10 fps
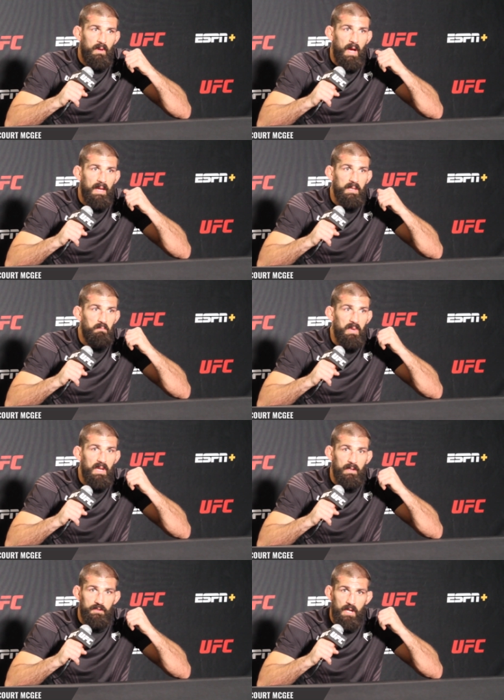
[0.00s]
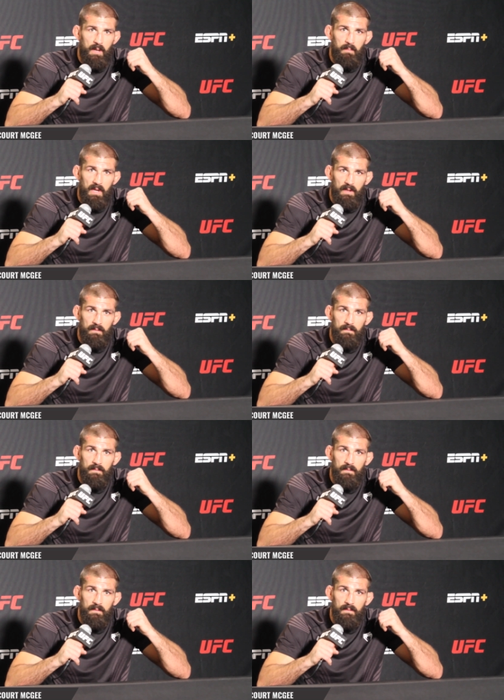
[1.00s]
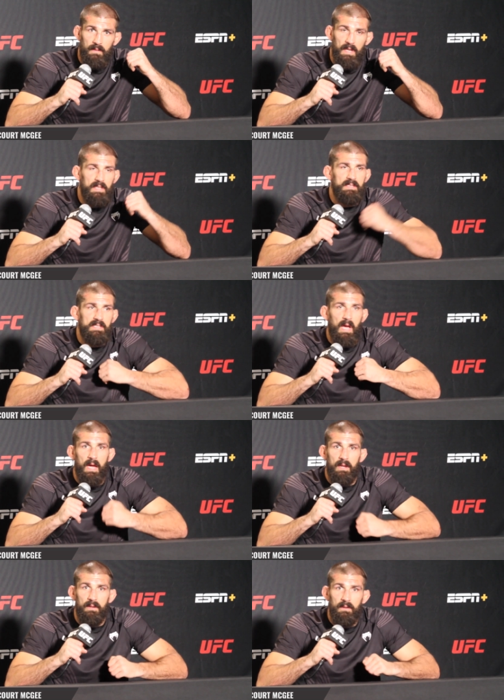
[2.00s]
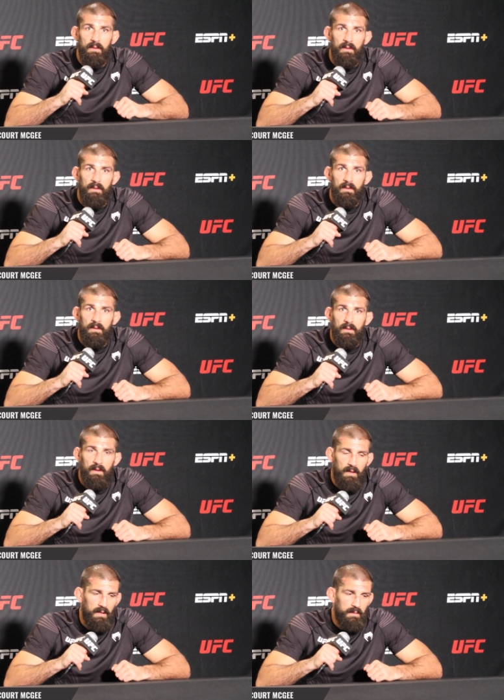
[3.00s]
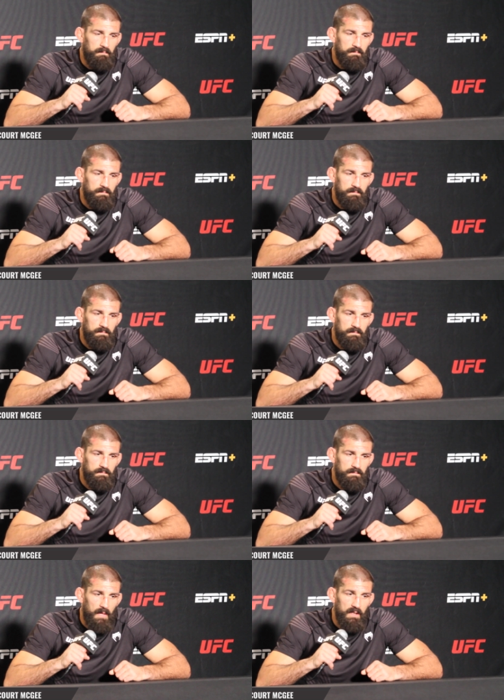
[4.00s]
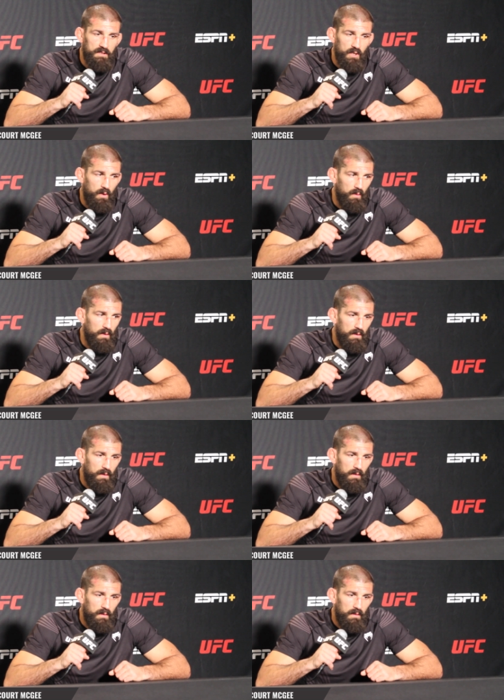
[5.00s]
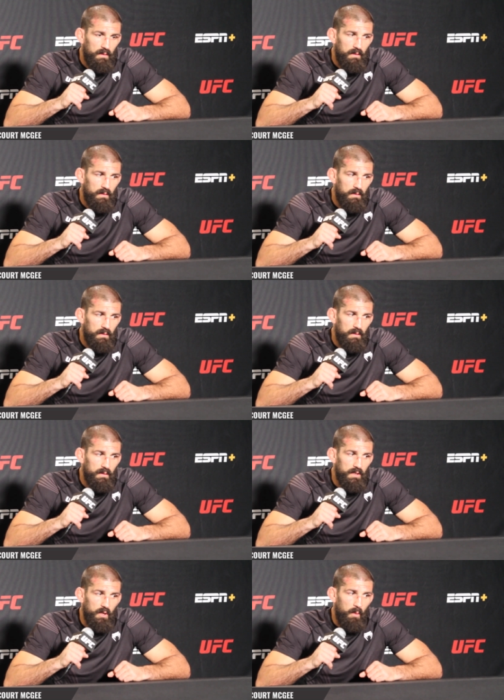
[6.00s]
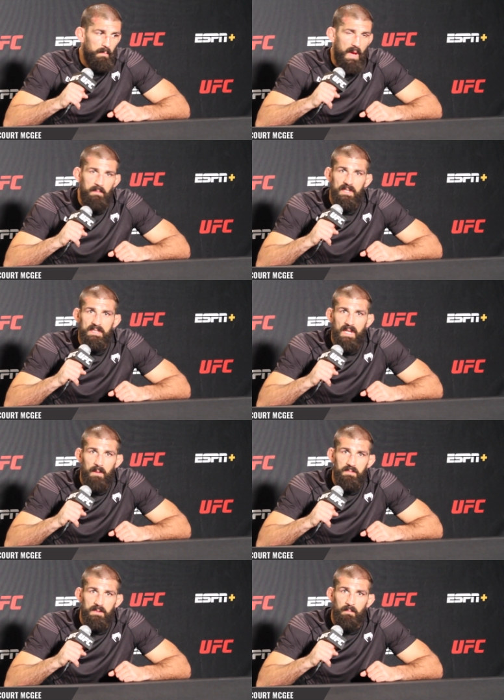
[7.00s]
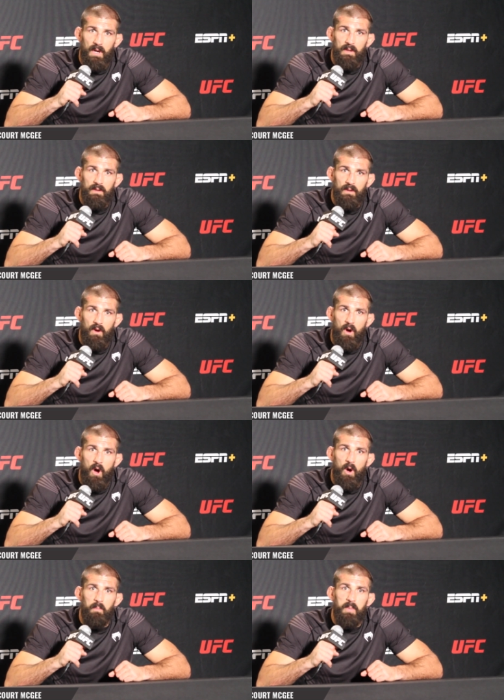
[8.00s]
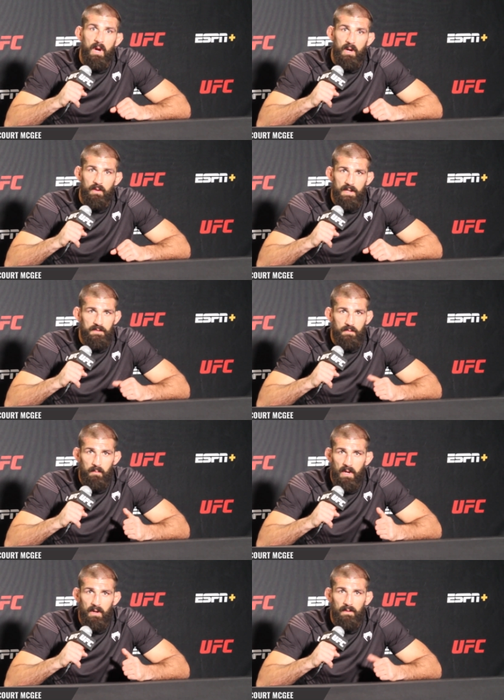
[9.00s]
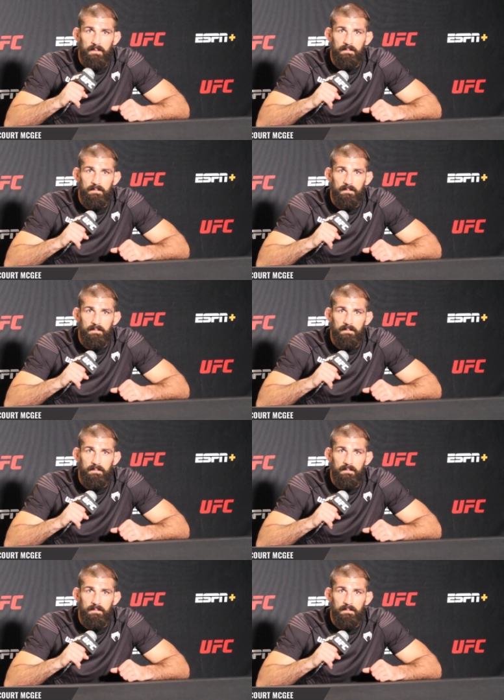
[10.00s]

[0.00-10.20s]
I can be a champion inside. Um, and so, you know, baby steps, but all progress from here.